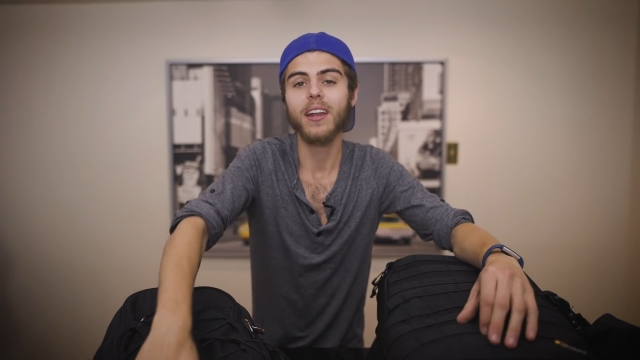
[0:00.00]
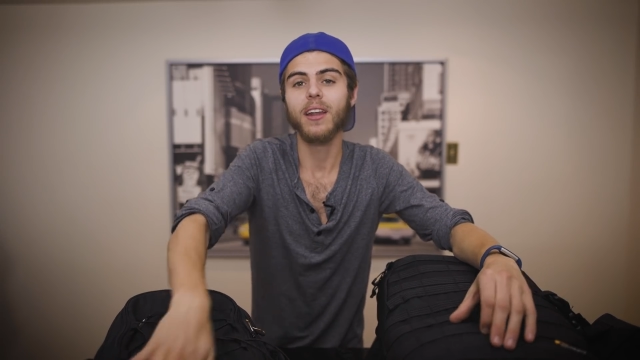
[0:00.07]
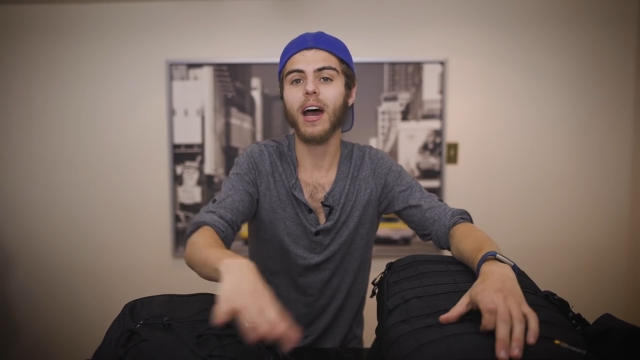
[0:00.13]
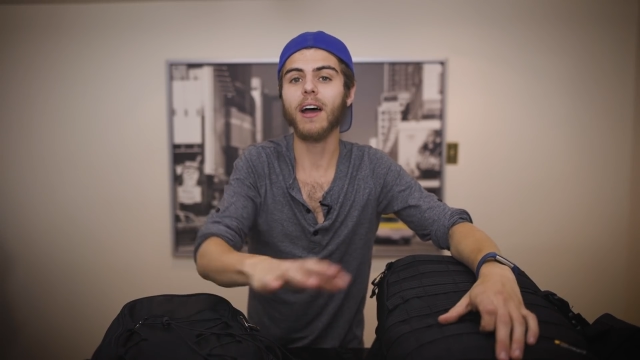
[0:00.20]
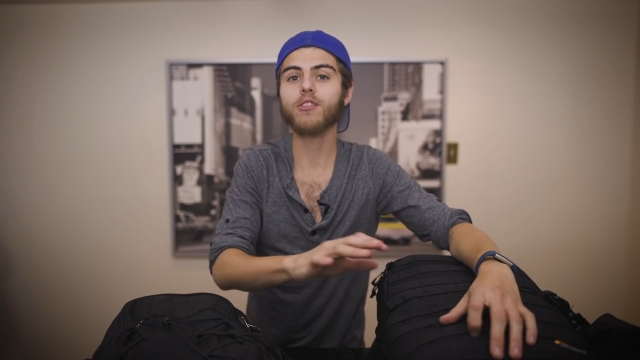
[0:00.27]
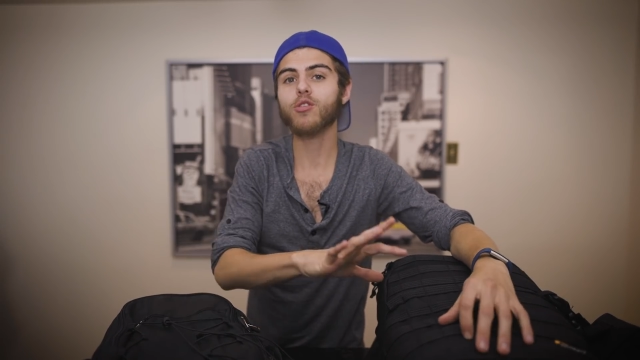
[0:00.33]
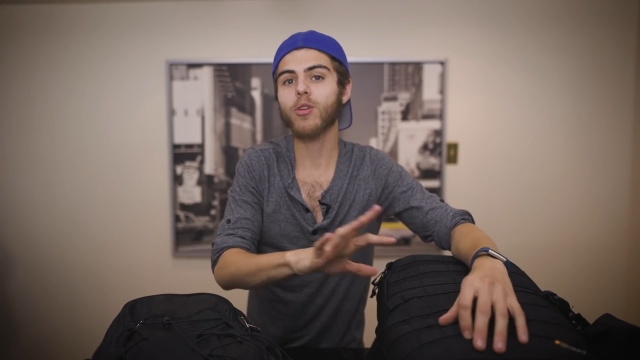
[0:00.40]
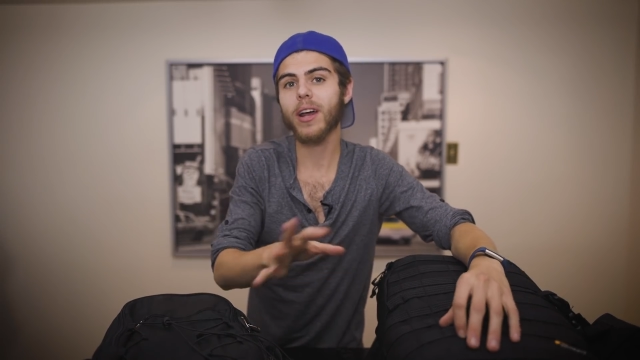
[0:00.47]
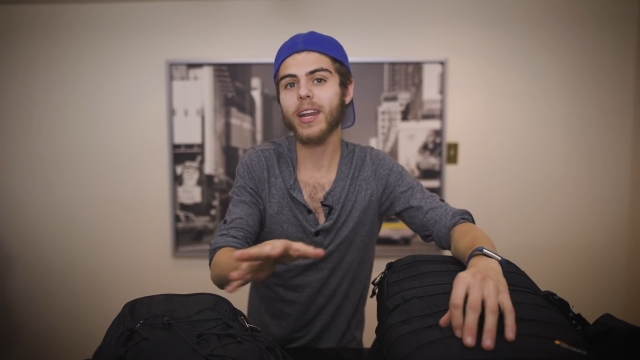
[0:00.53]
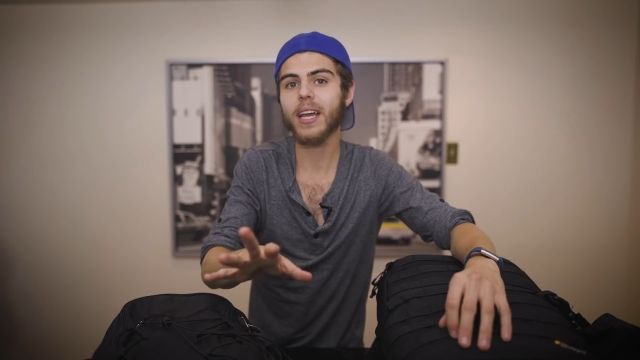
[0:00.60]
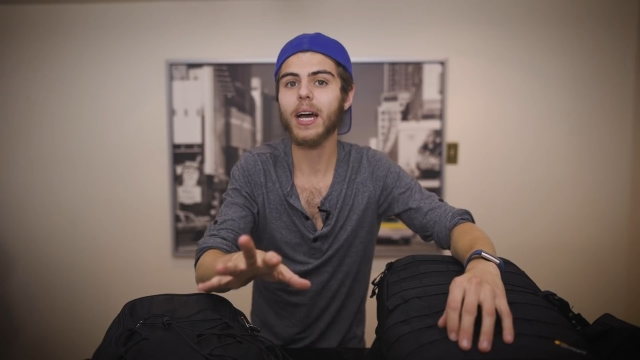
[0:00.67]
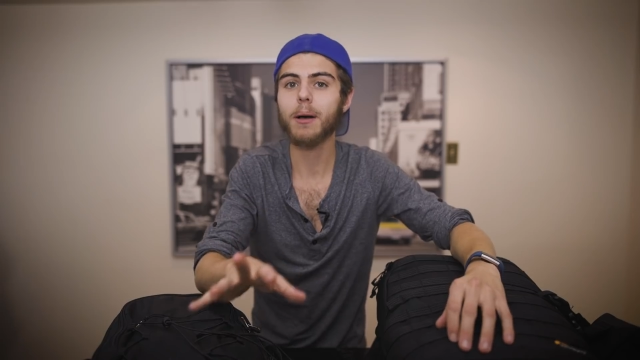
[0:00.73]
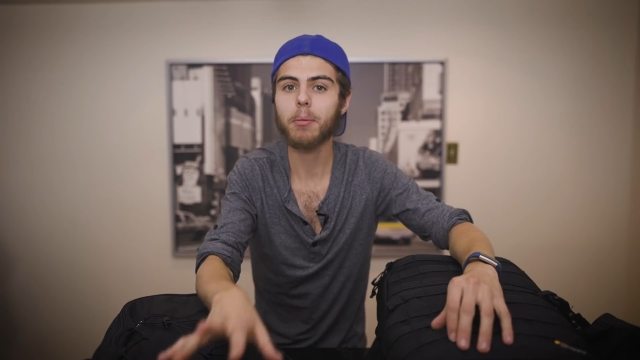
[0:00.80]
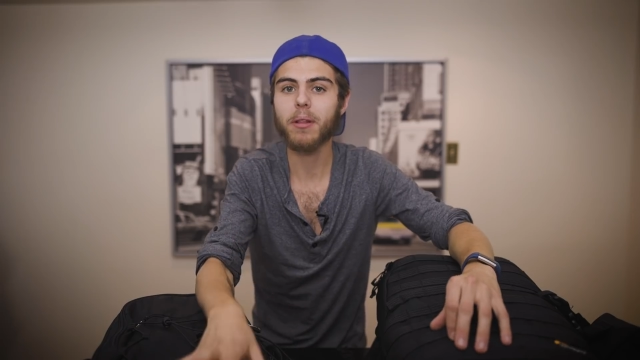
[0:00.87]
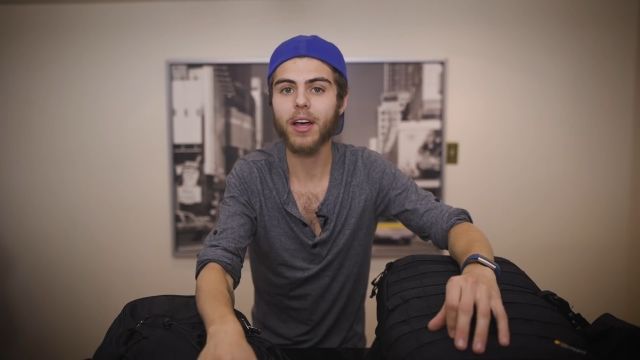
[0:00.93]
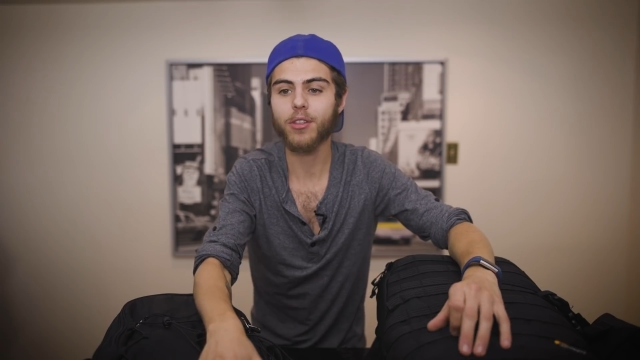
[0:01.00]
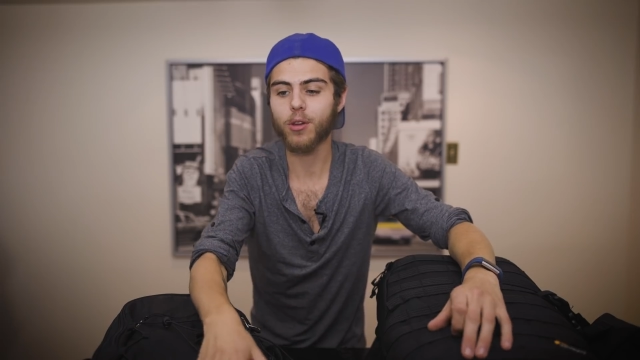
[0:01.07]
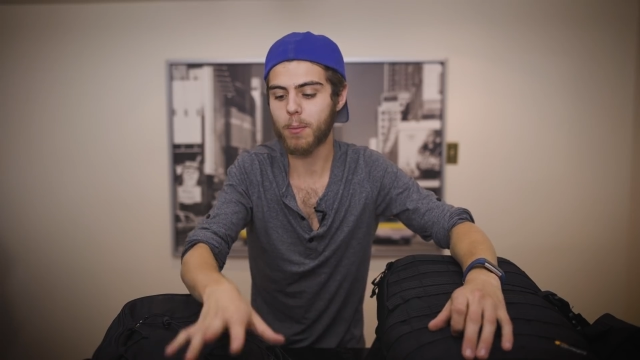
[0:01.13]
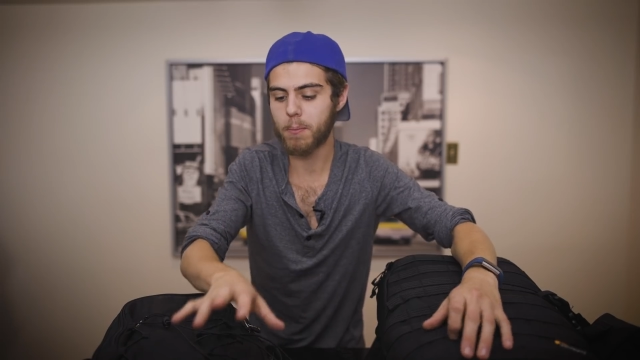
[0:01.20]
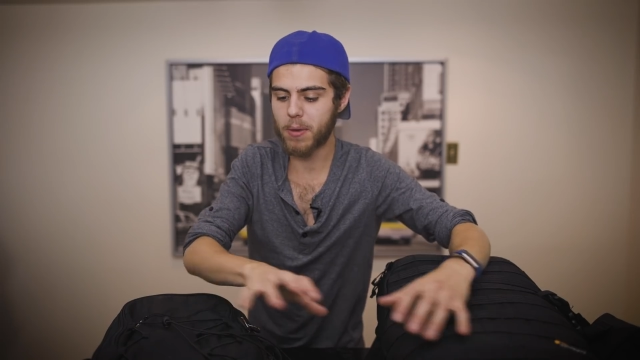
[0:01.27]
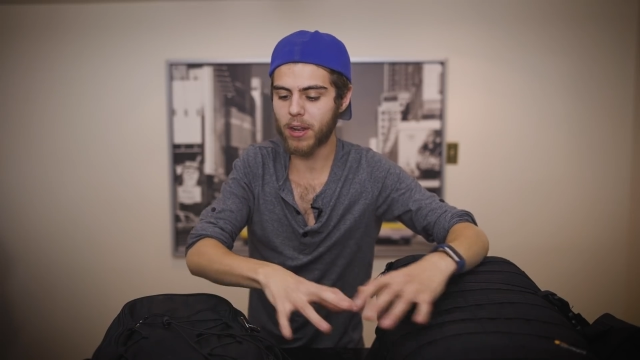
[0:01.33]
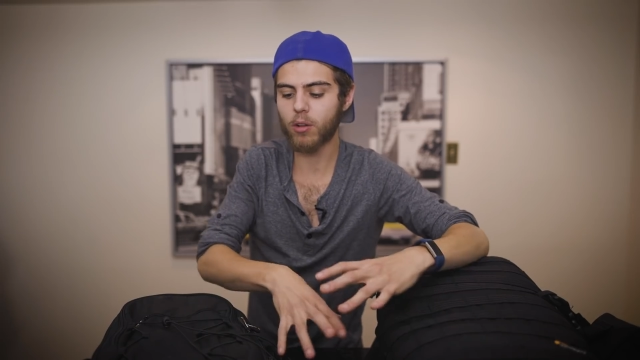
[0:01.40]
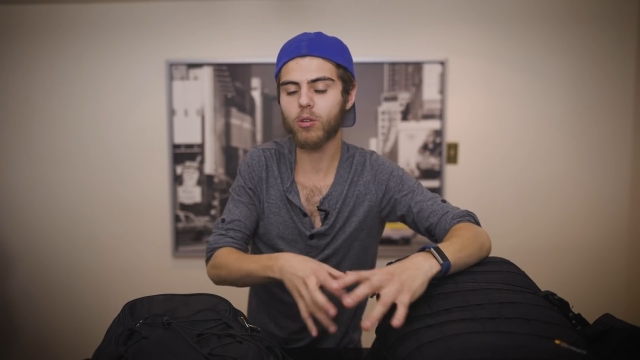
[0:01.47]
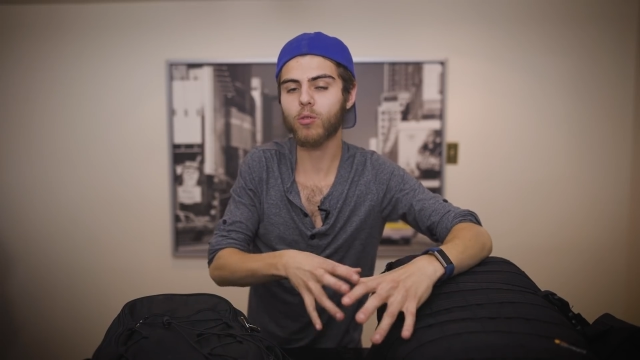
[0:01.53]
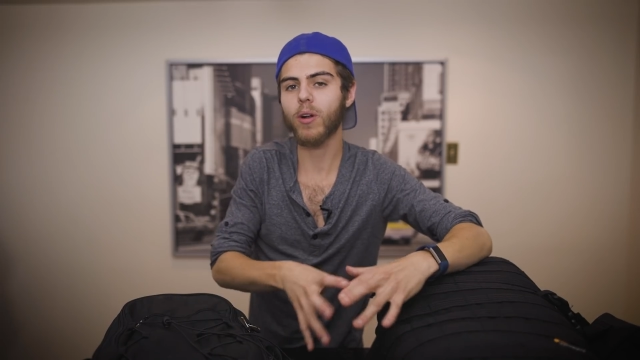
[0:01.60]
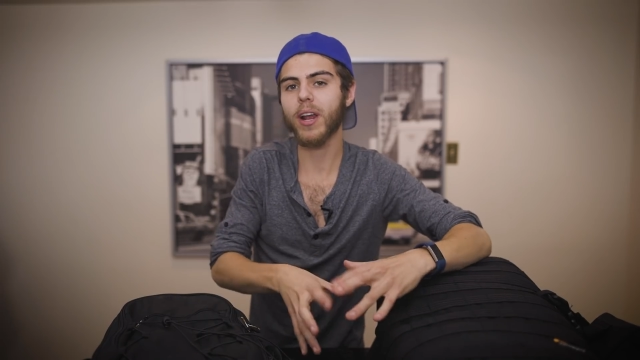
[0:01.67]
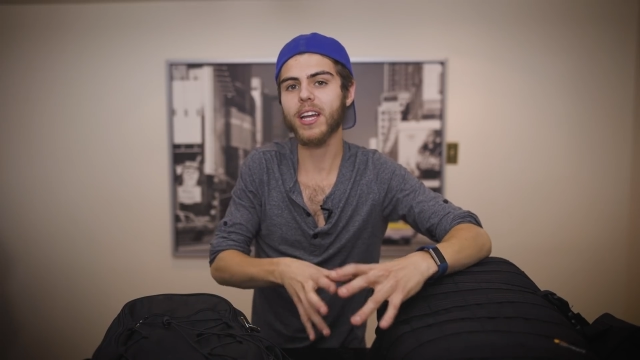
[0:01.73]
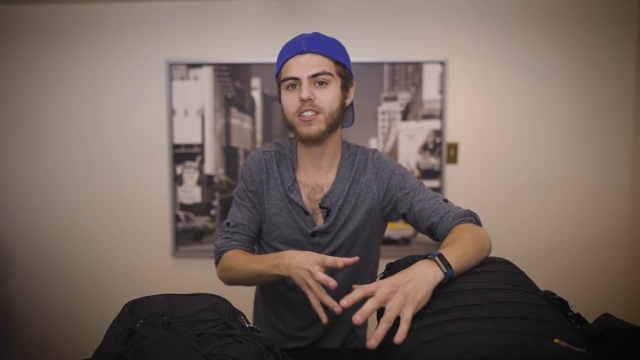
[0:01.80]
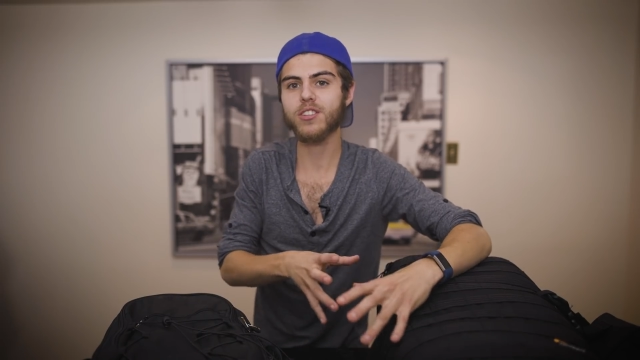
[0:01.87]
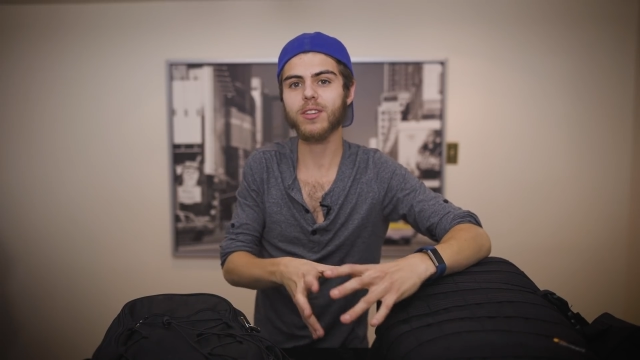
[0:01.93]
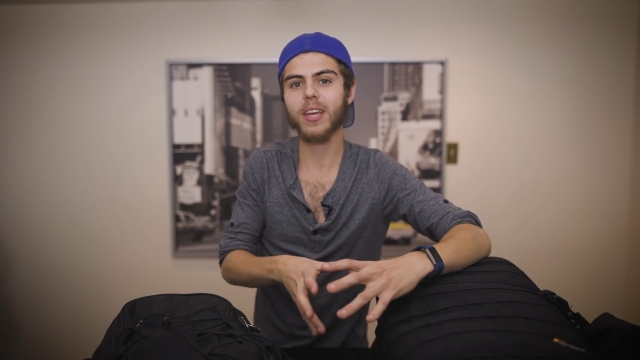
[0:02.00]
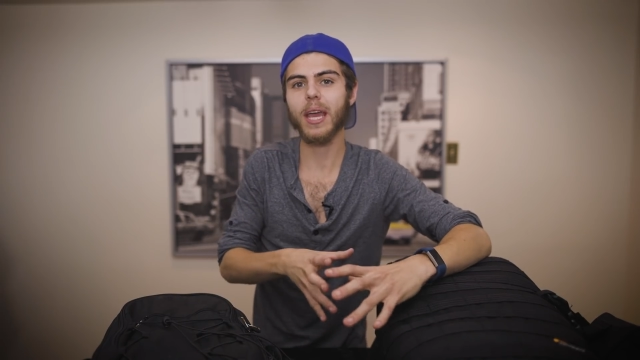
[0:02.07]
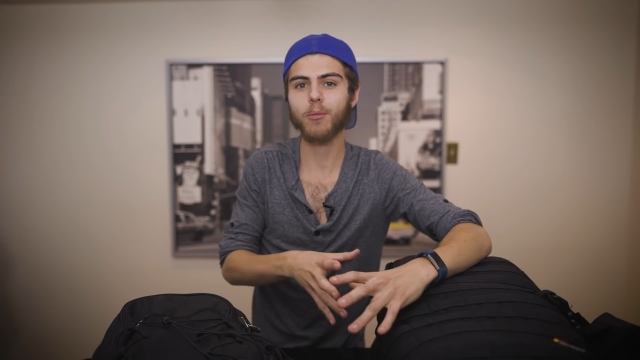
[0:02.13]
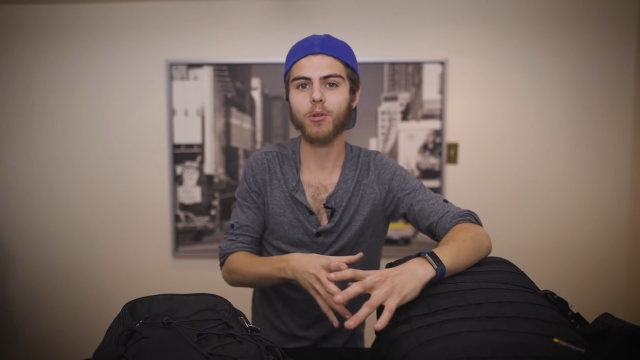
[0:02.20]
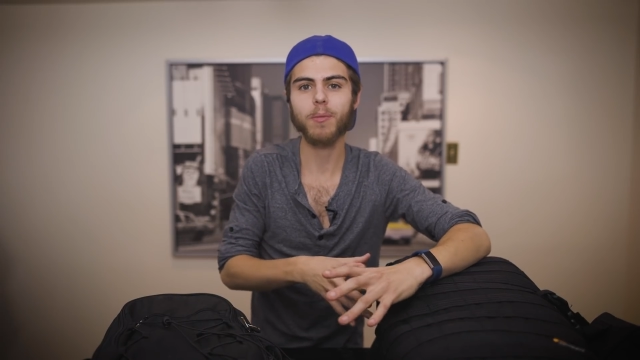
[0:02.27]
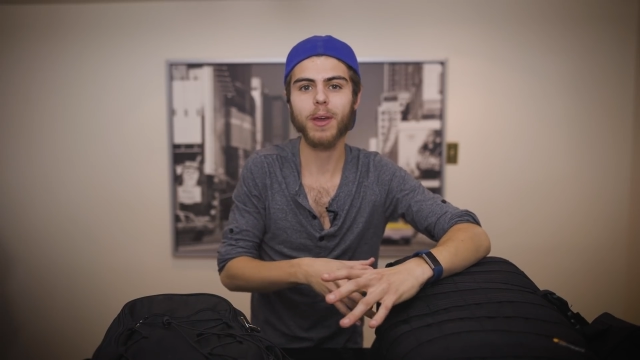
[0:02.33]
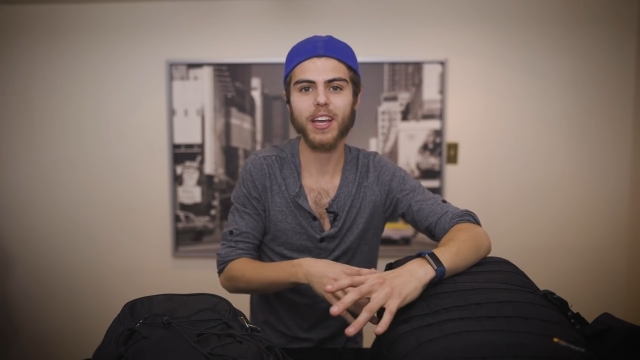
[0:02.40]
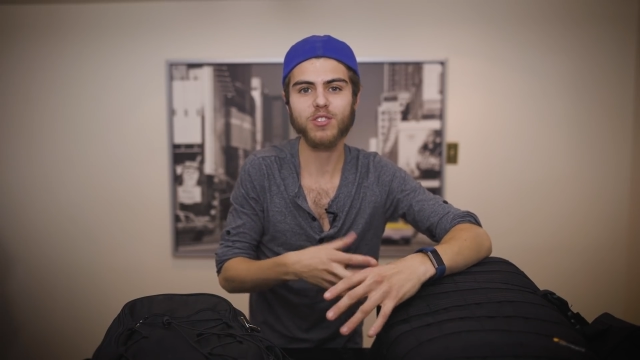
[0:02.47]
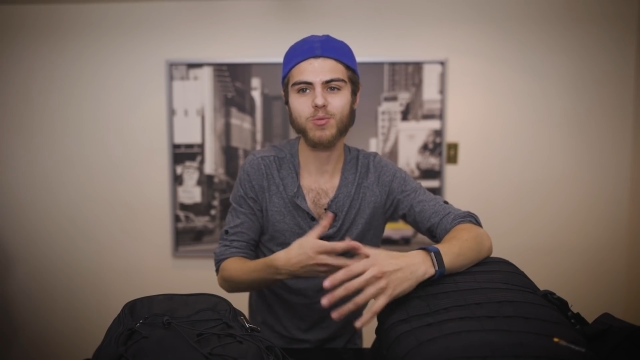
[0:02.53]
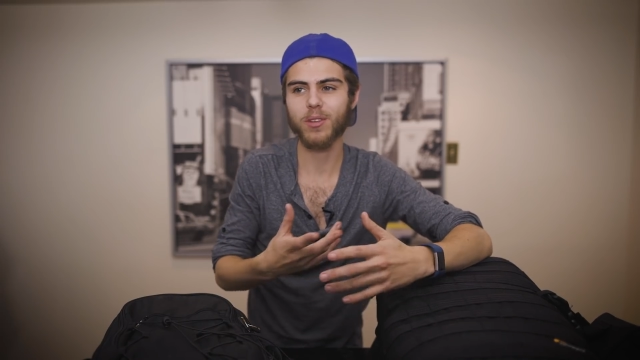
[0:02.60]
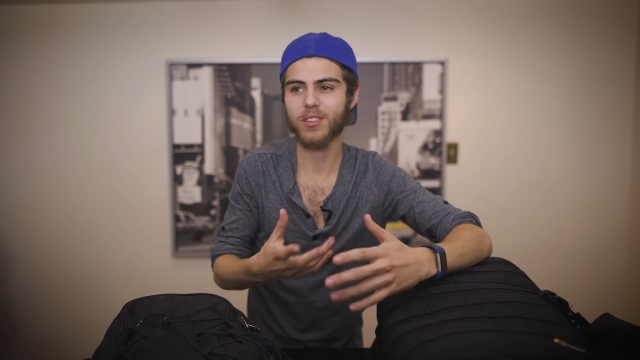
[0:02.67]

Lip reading: Now I've tried a couple other middle range camera bags,